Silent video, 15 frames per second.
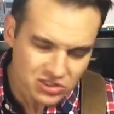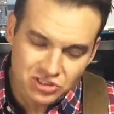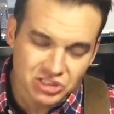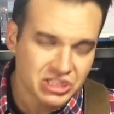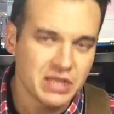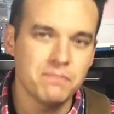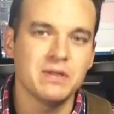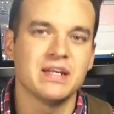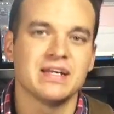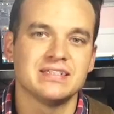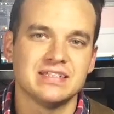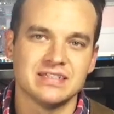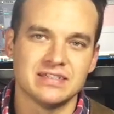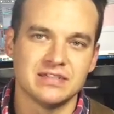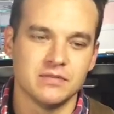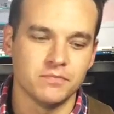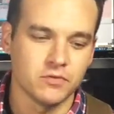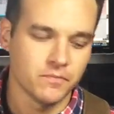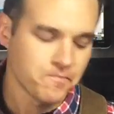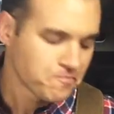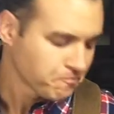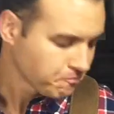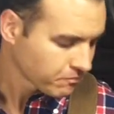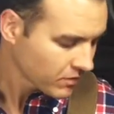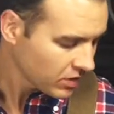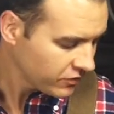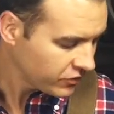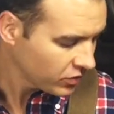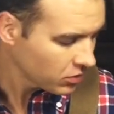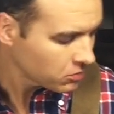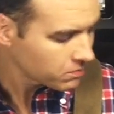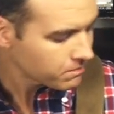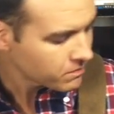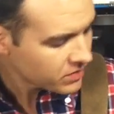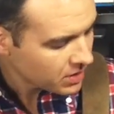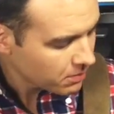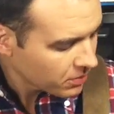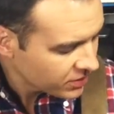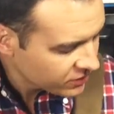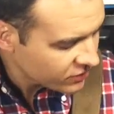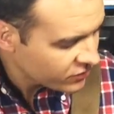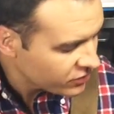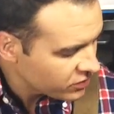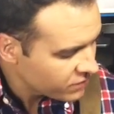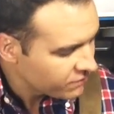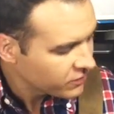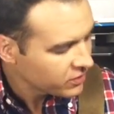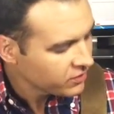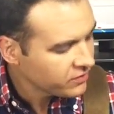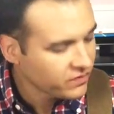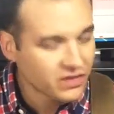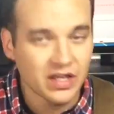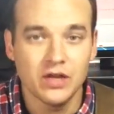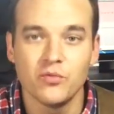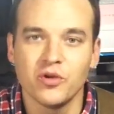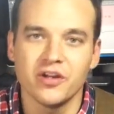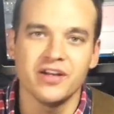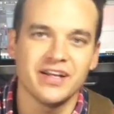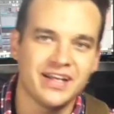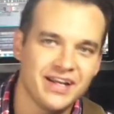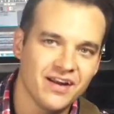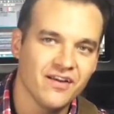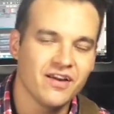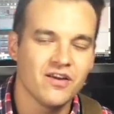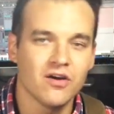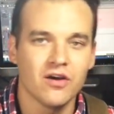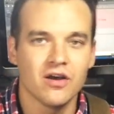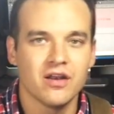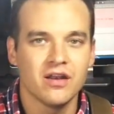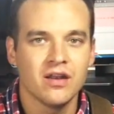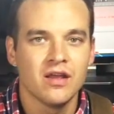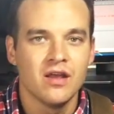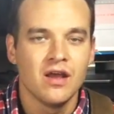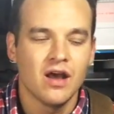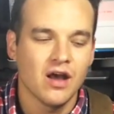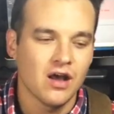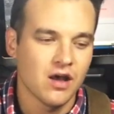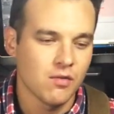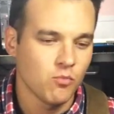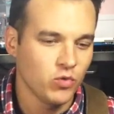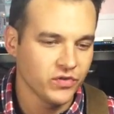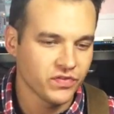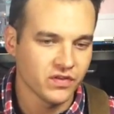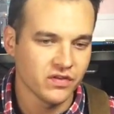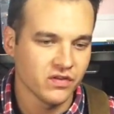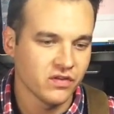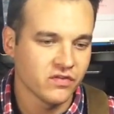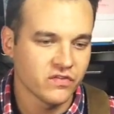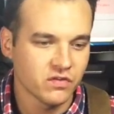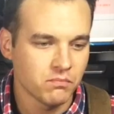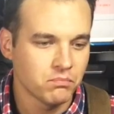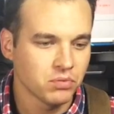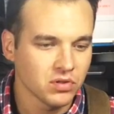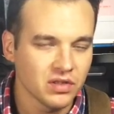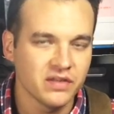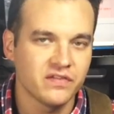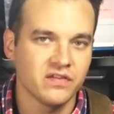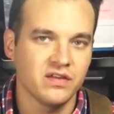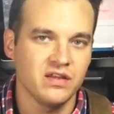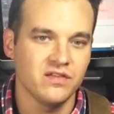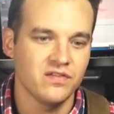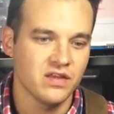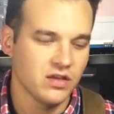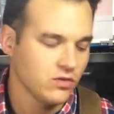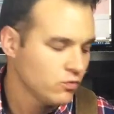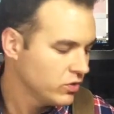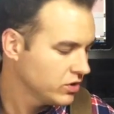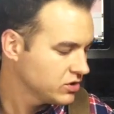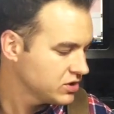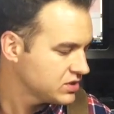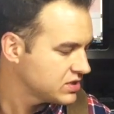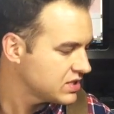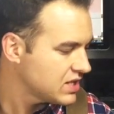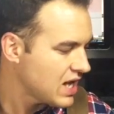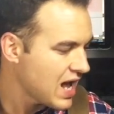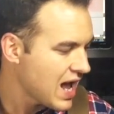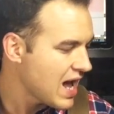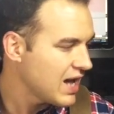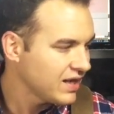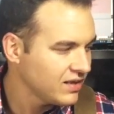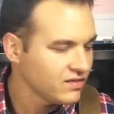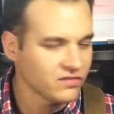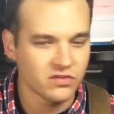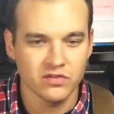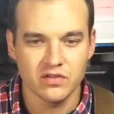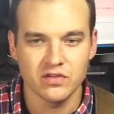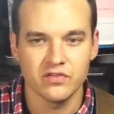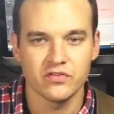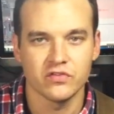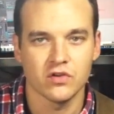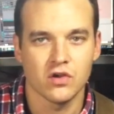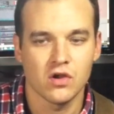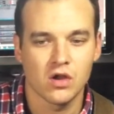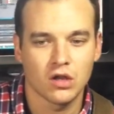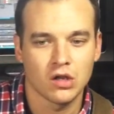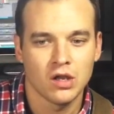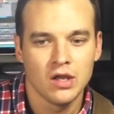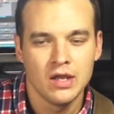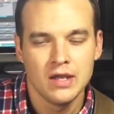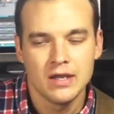Just keep it nice and simple. So that brings us to the verse, and we're going to carry on with the simplicity thing. We're just adding to this song.